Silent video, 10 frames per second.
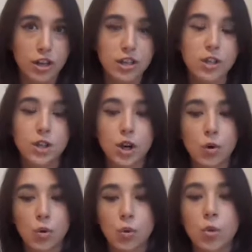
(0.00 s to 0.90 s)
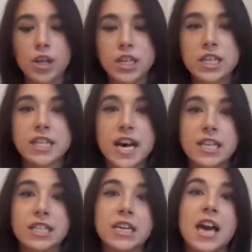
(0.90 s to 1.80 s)
So, what is
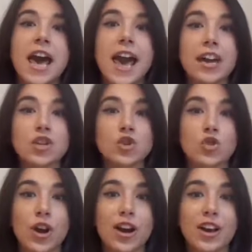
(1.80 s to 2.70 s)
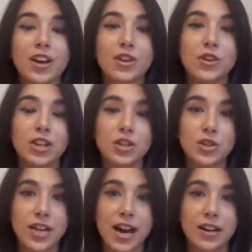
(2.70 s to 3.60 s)
that extra you need to
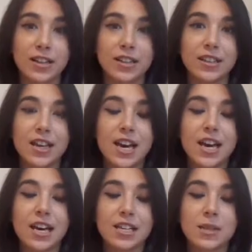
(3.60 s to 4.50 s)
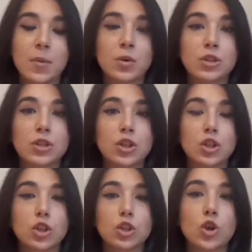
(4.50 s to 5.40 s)
tackle? It's about
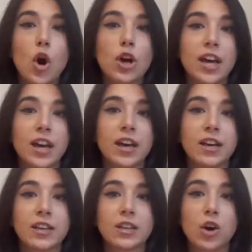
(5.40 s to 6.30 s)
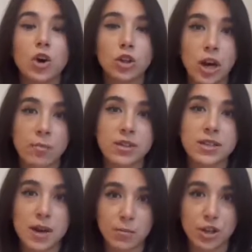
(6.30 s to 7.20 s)
talking on common
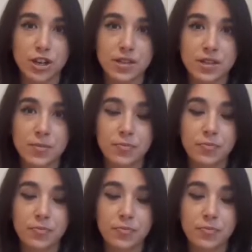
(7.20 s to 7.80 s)
subjects.